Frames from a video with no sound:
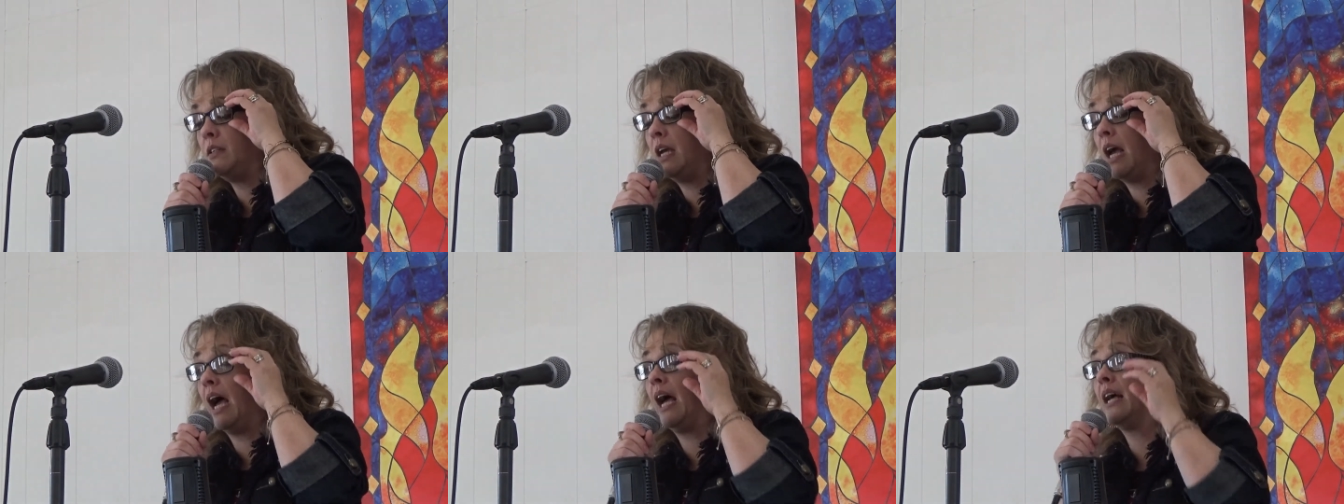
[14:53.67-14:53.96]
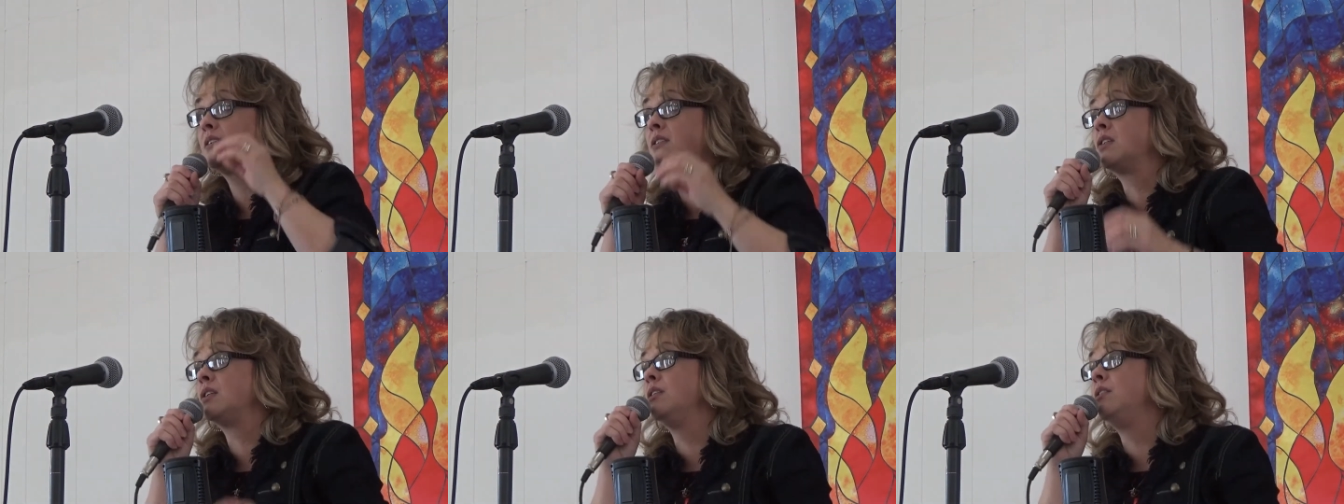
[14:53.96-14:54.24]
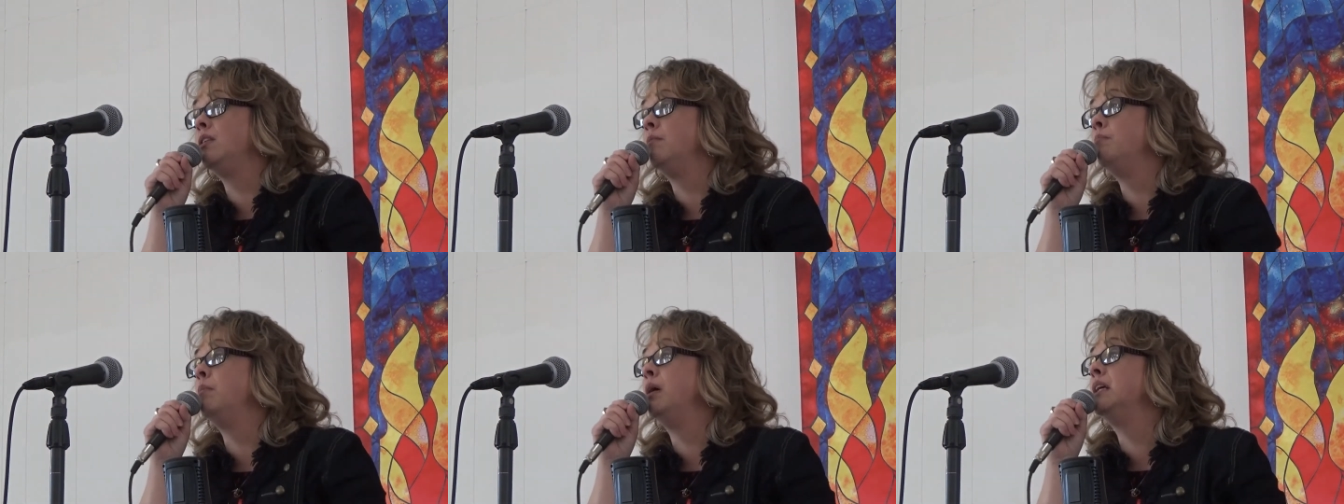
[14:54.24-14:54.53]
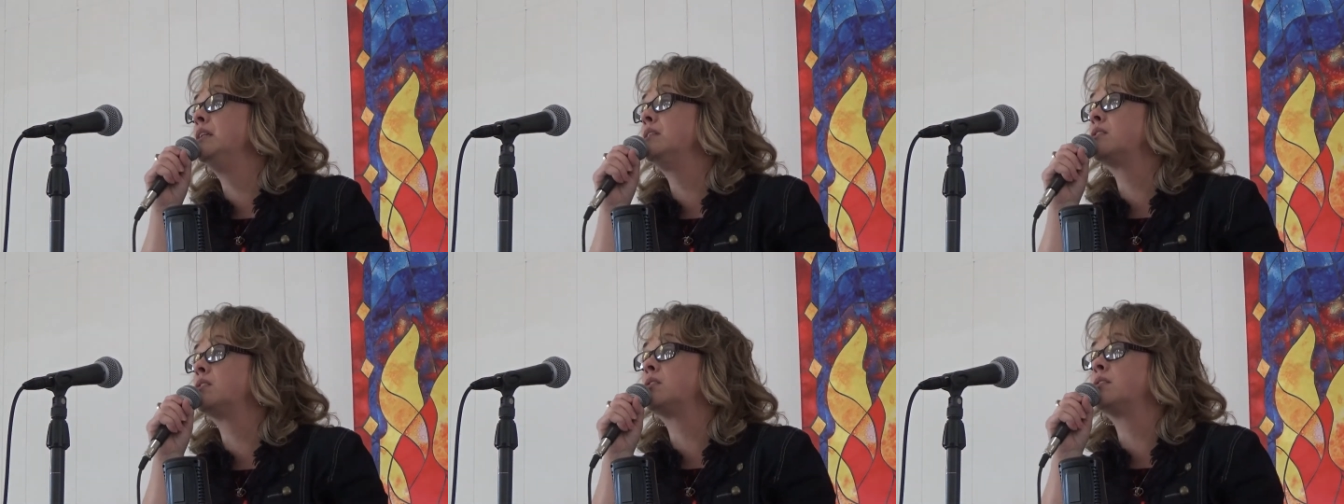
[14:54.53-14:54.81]
yes, in the
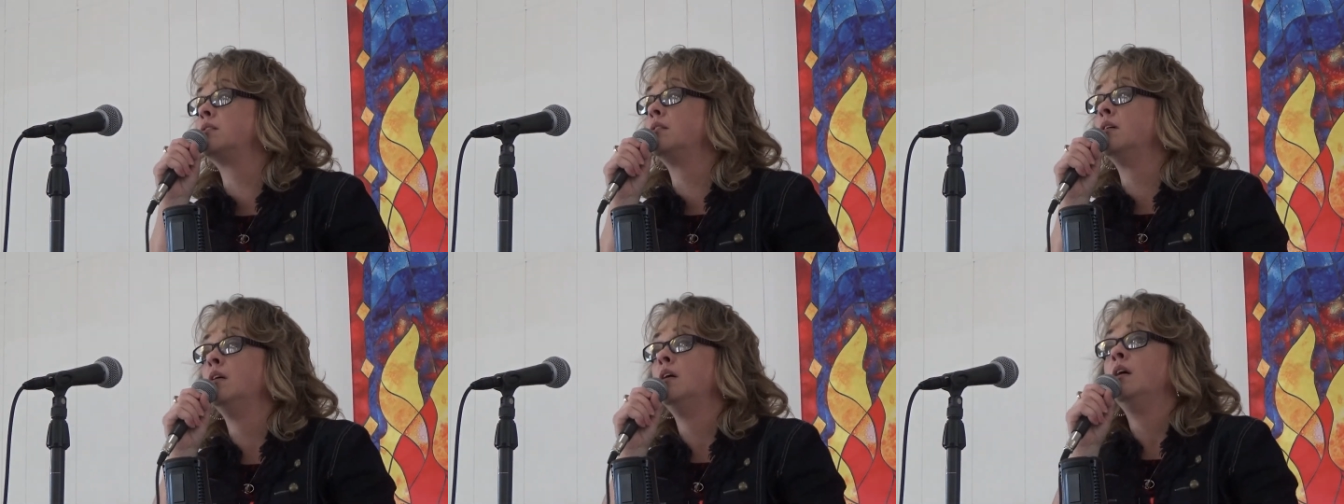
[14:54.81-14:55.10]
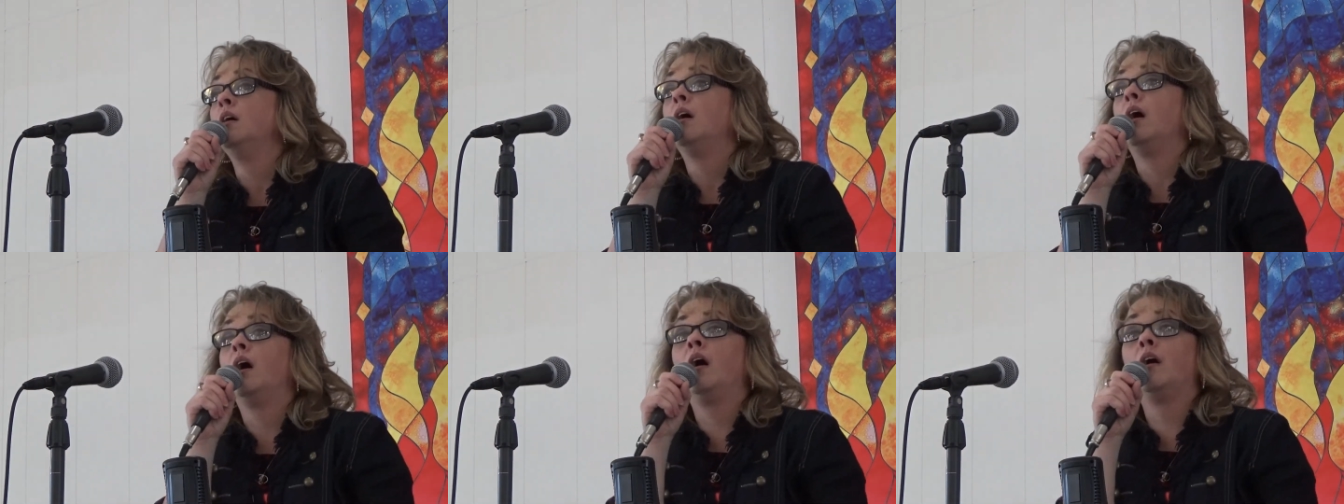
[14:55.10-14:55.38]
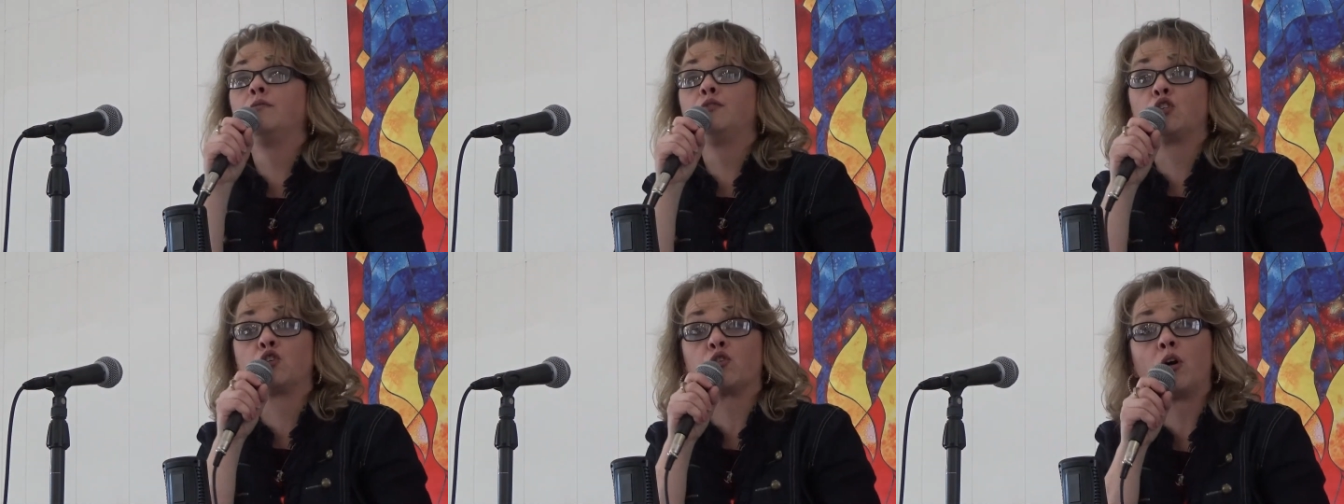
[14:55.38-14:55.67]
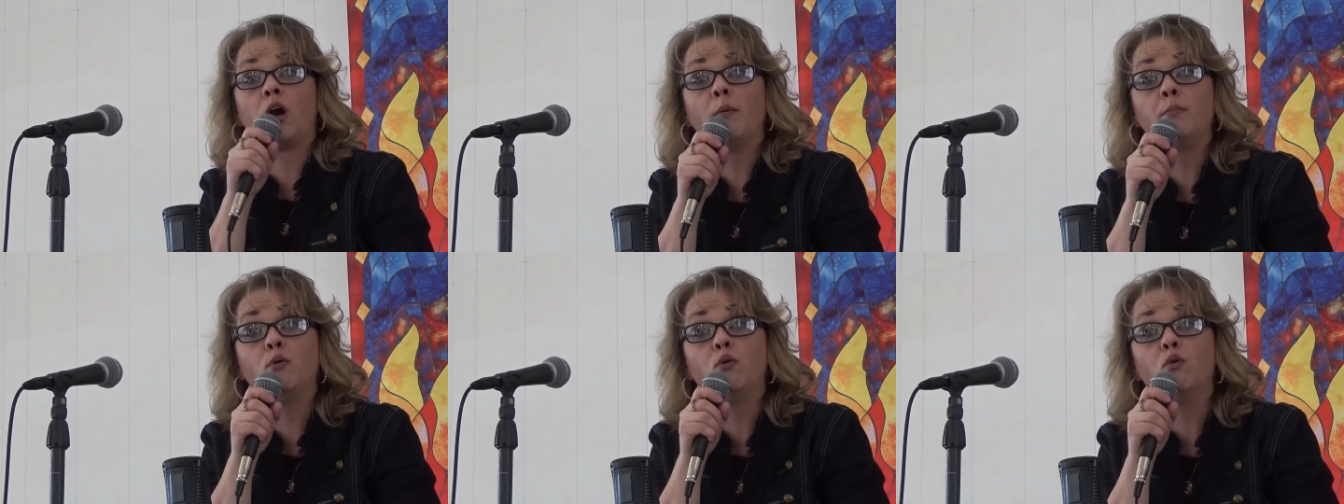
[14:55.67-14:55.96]
midst of
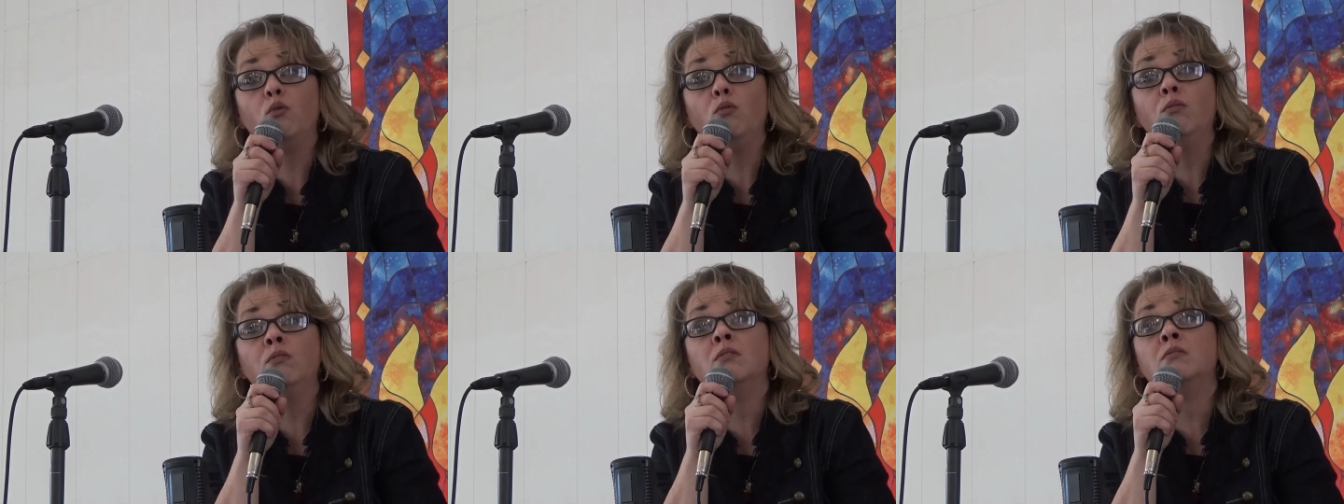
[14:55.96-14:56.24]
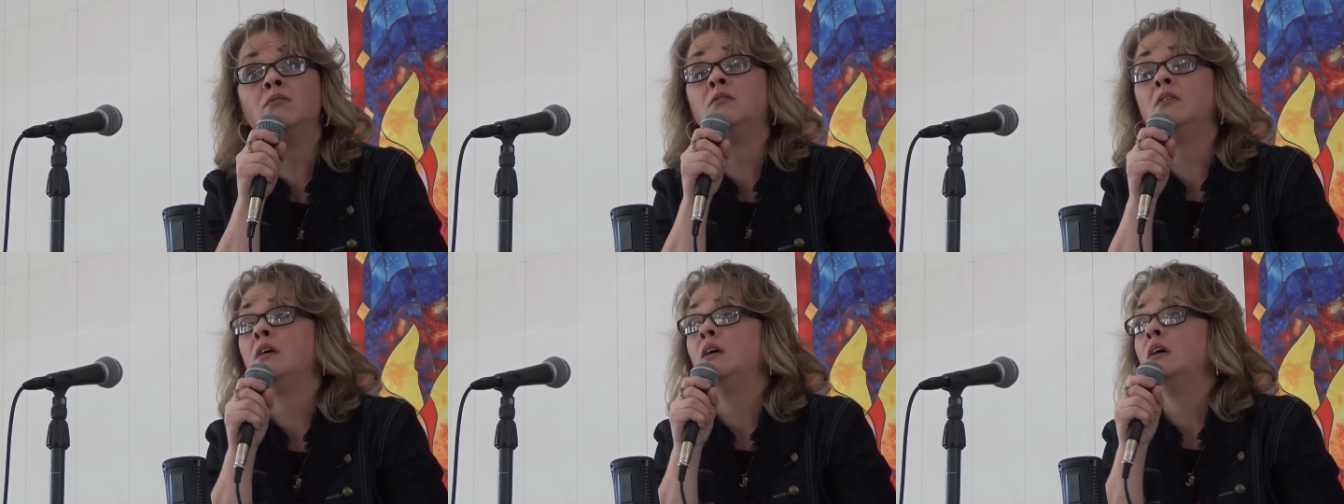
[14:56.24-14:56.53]
trouble